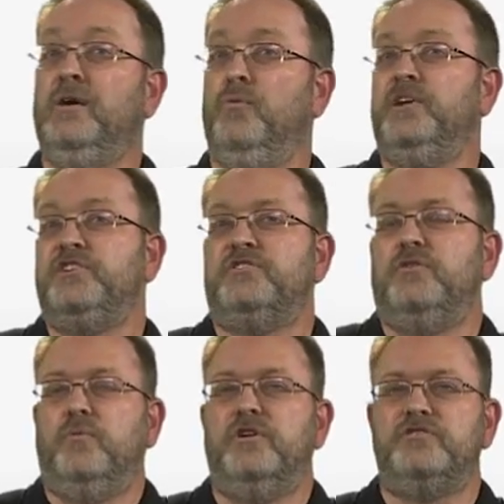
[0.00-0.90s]
which is
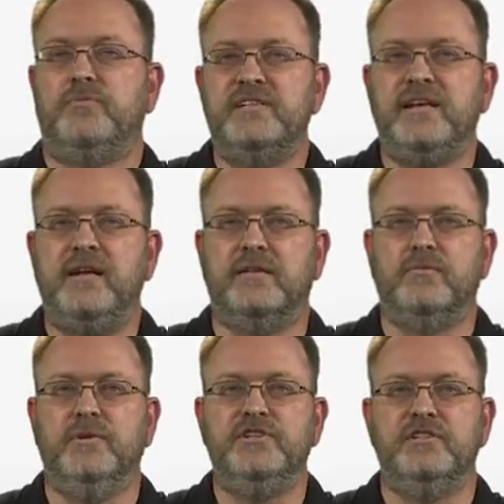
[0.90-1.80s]
the worst
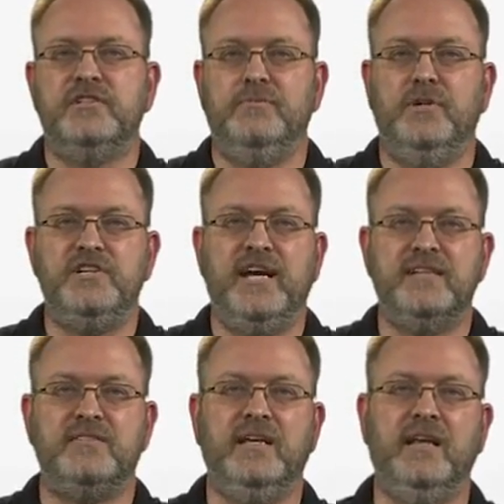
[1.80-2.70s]
result, which
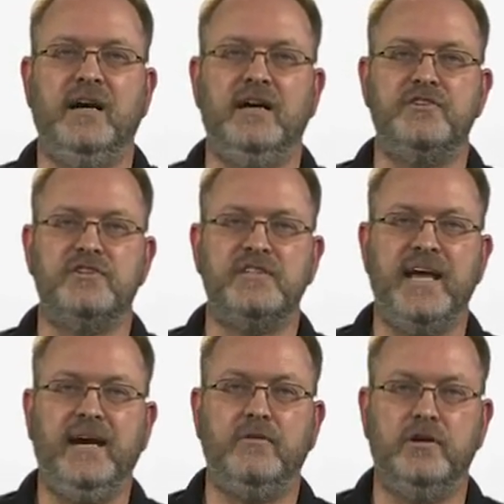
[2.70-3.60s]
has the largest
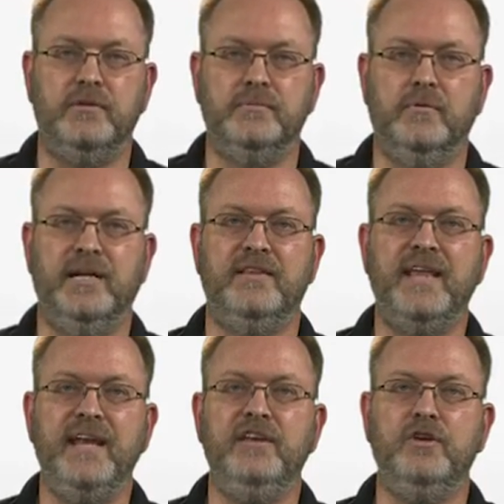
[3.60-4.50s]
error, well,
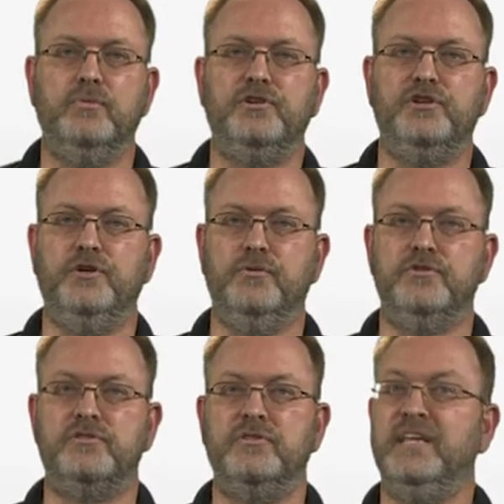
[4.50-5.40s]
then you would
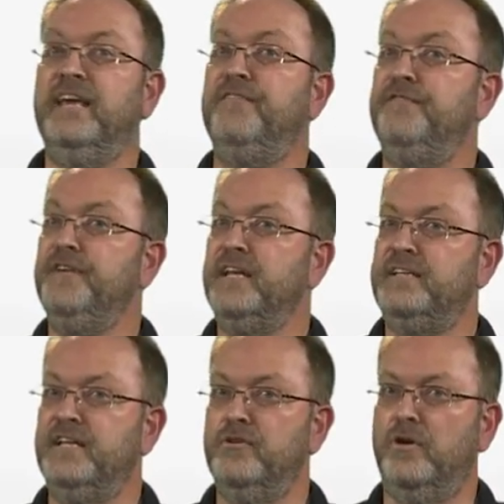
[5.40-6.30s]
use the
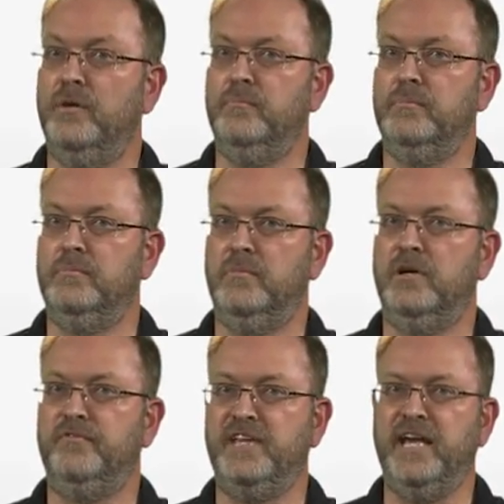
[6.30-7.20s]
infinity norm
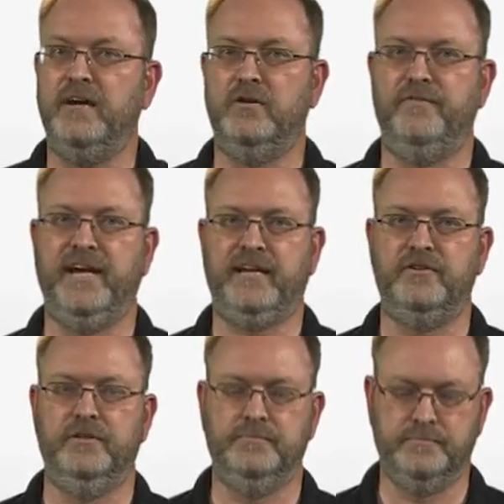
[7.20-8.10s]
of the error
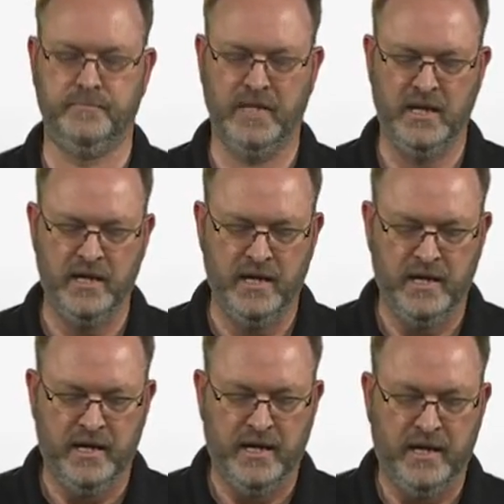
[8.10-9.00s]
vector.
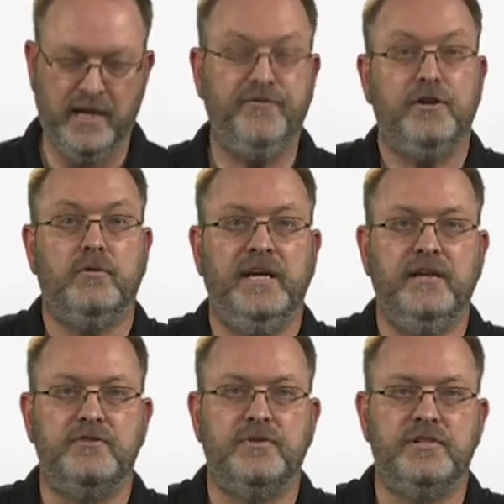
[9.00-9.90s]
If you are
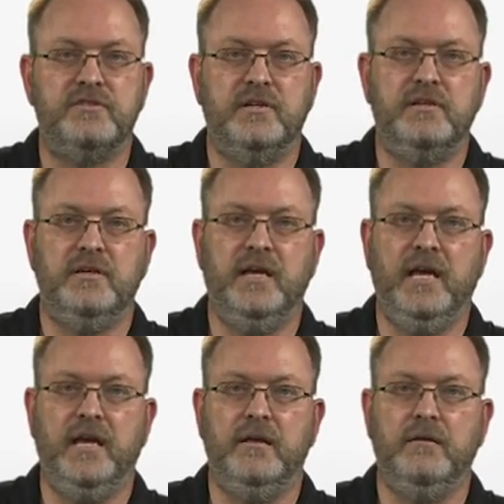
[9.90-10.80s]
interested
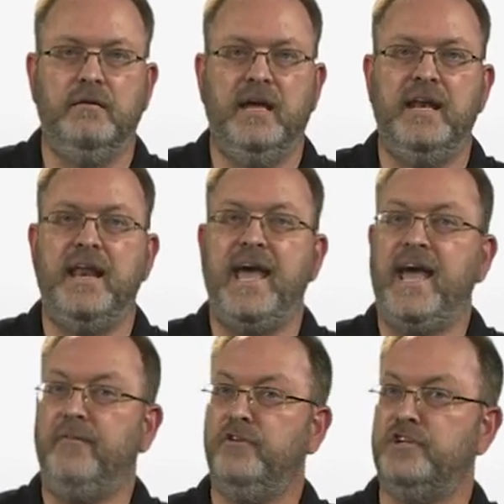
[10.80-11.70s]
in an
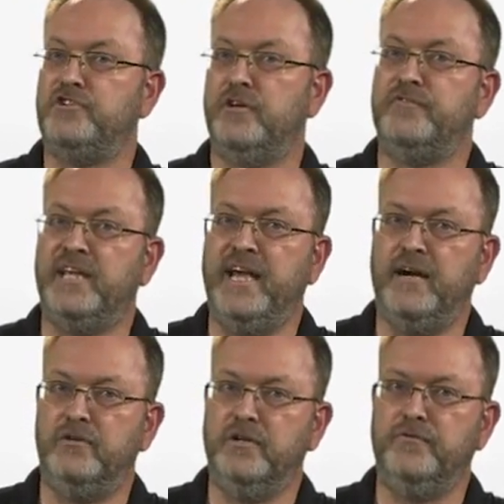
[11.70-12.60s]
average of the
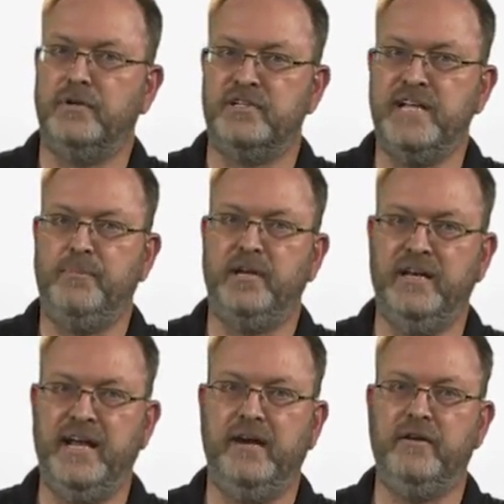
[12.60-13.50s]
error, for example,
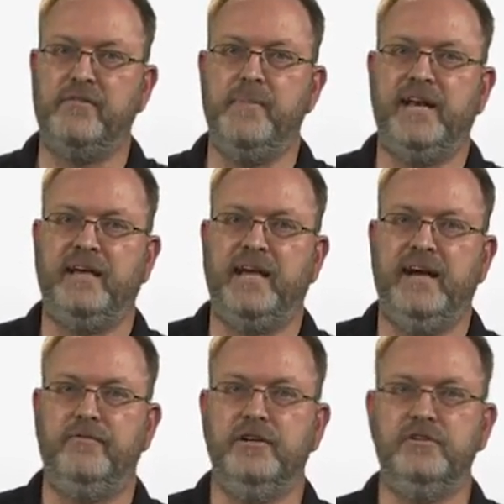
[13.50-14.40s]
an arithmetic
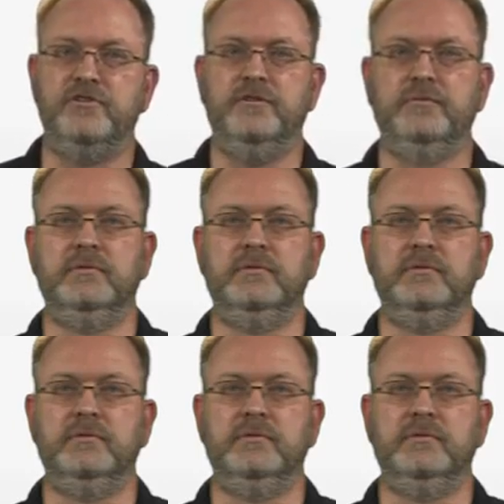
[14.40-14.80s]
average,